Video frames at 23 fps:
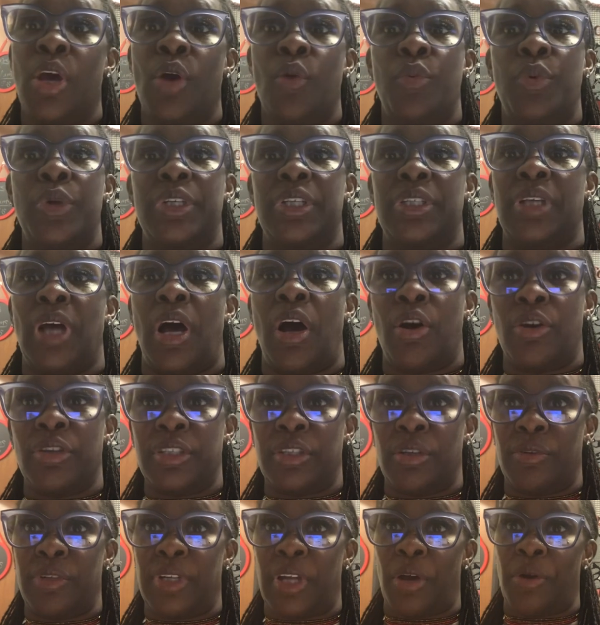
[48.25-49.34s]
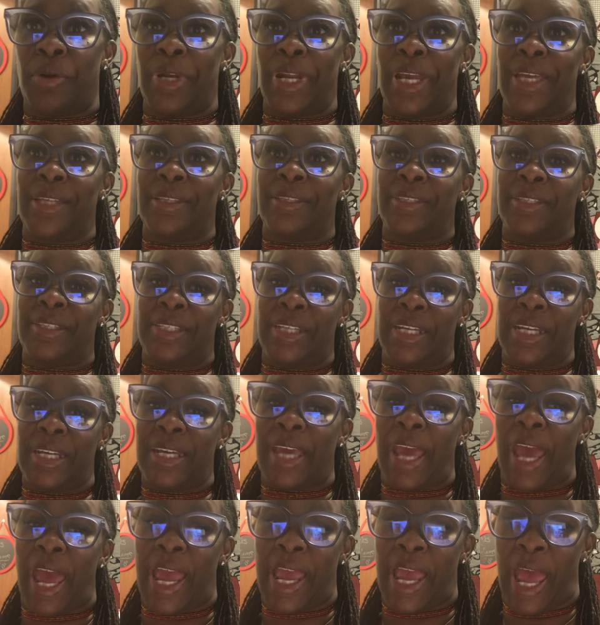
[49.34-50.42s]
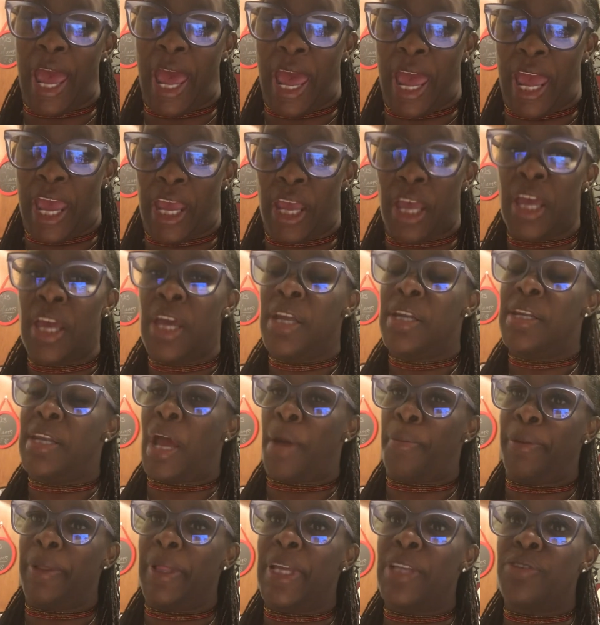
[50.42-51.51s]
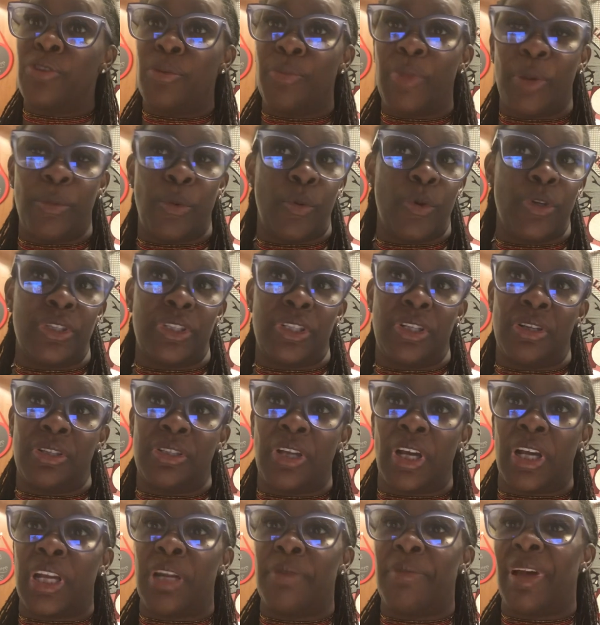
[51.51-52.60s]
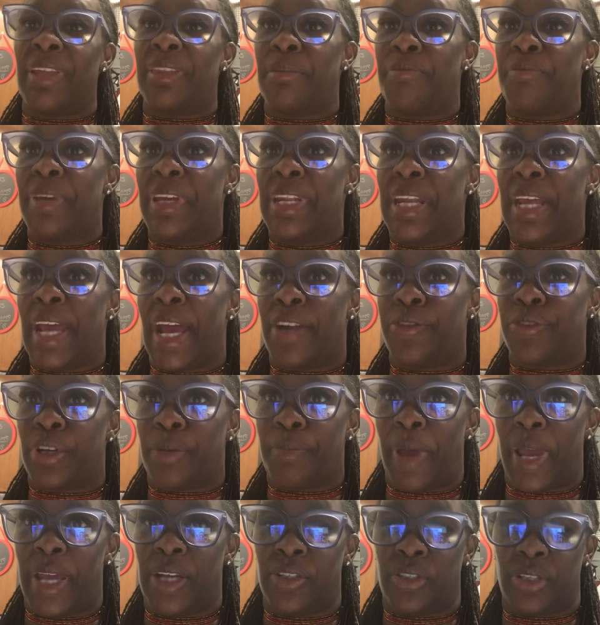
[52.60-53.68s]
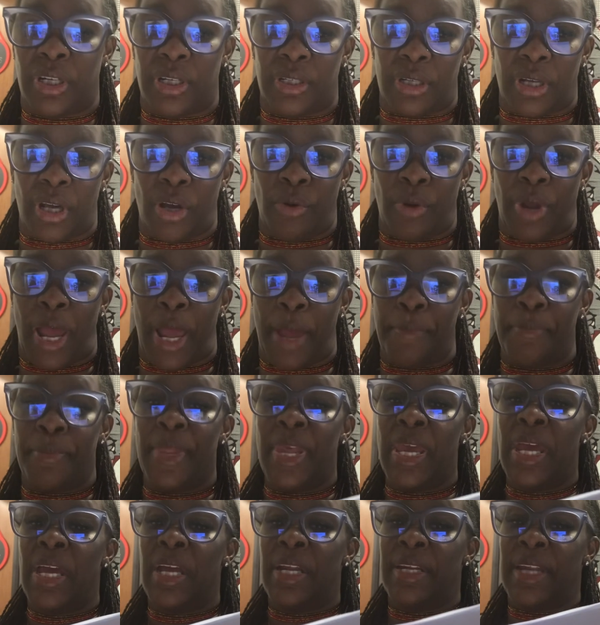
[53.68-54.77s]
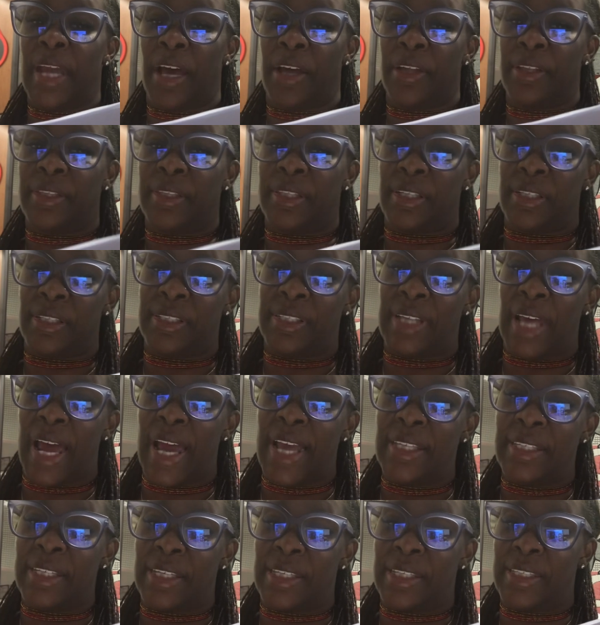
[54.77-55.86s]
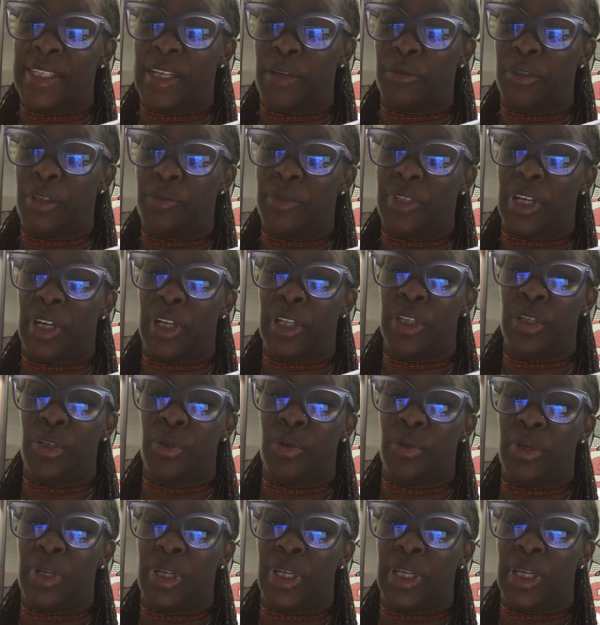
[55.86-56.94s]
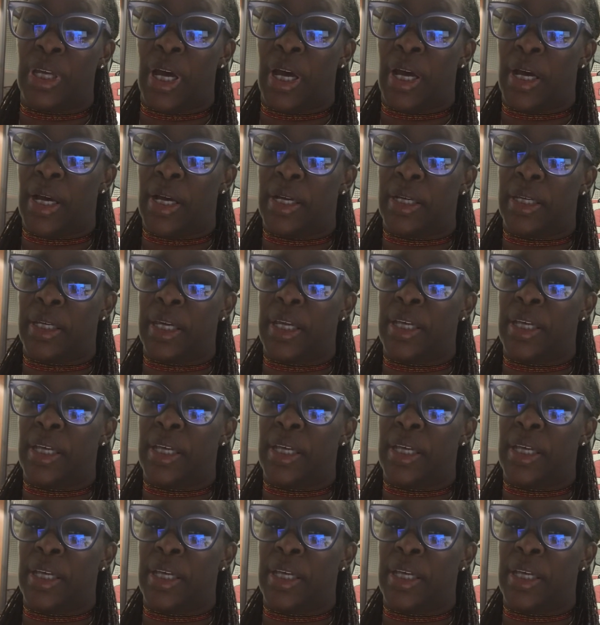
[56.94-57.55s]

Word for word: which is also known as DKA now please remember we're still talking about the pediatric patient okay now the signs and symptoms include uh,